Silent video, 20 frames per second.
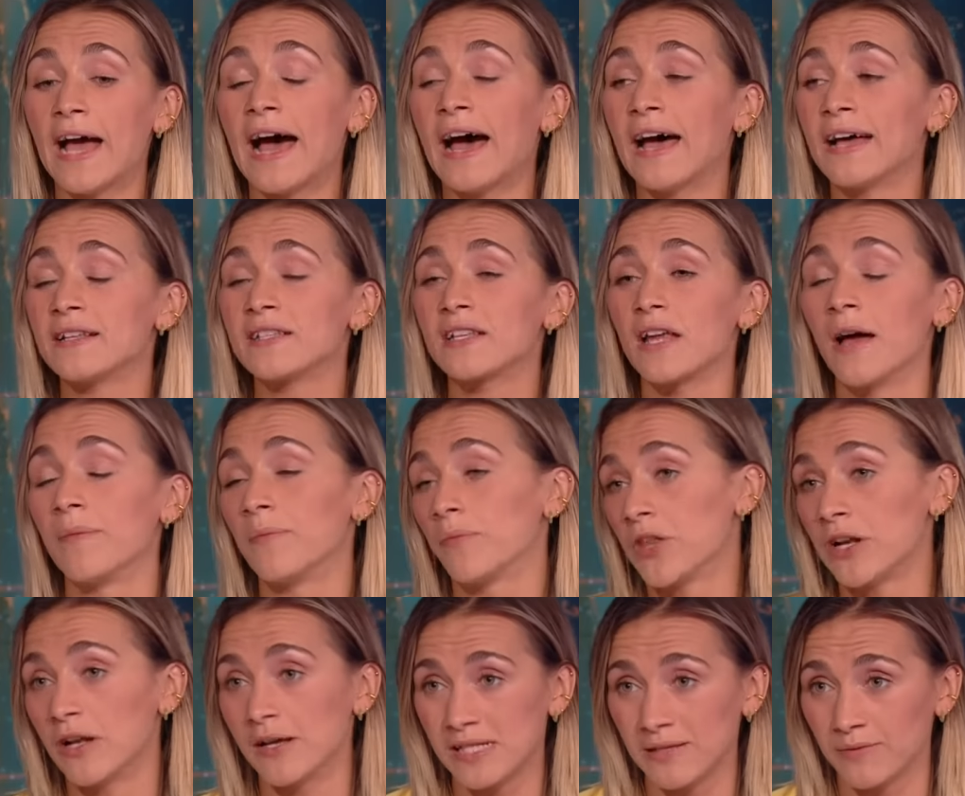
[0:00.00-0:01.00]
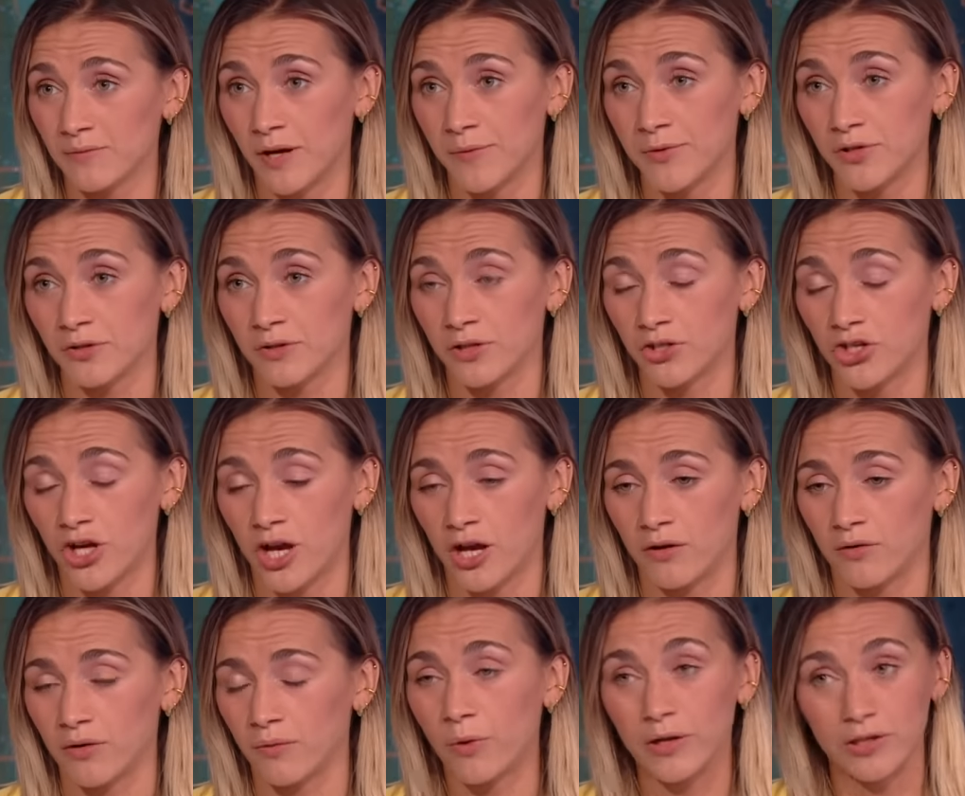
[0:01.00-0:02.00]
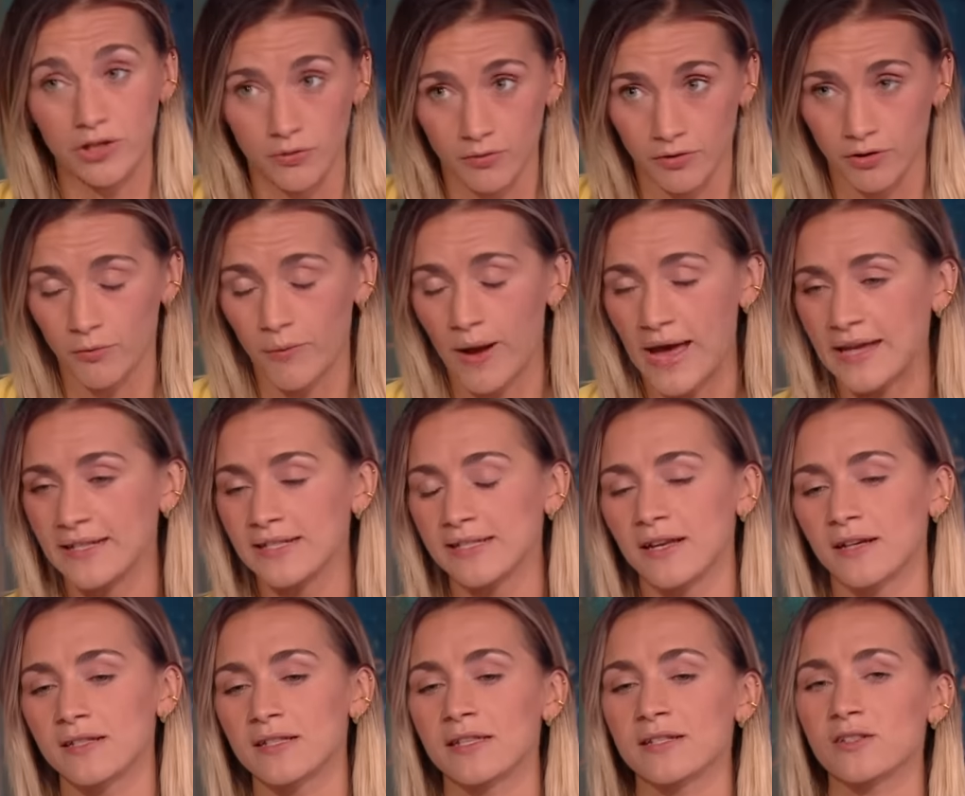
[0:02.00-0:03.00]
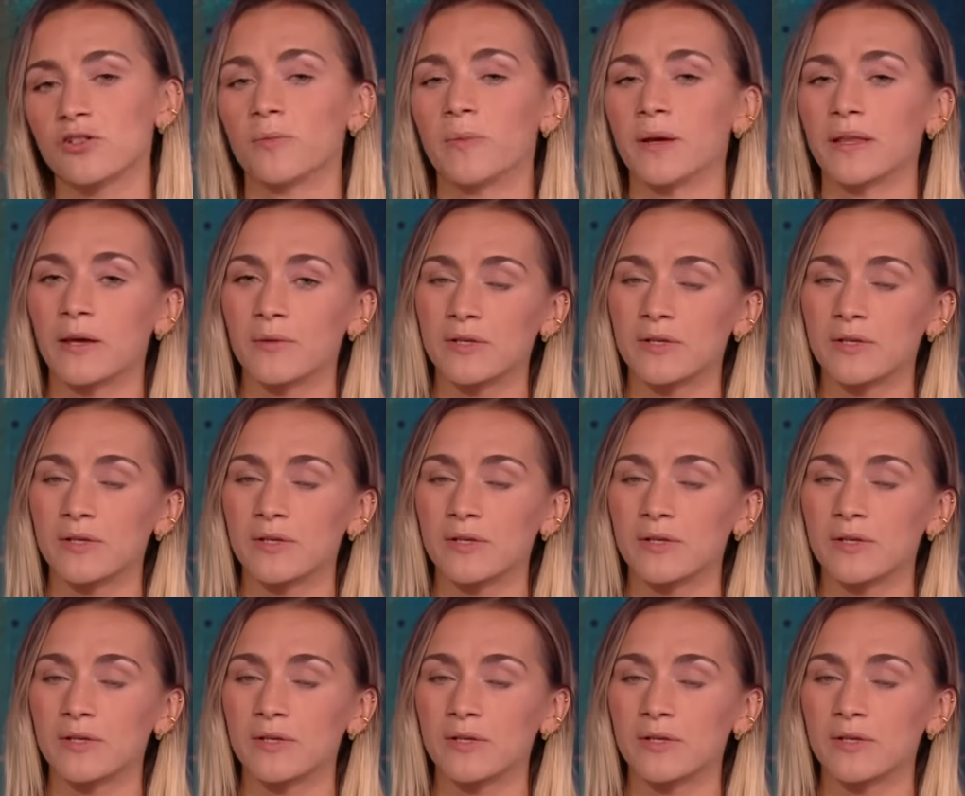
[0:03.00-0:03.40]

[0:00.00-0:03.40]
had uh, the last time I was on the show when you were away discussing this topic,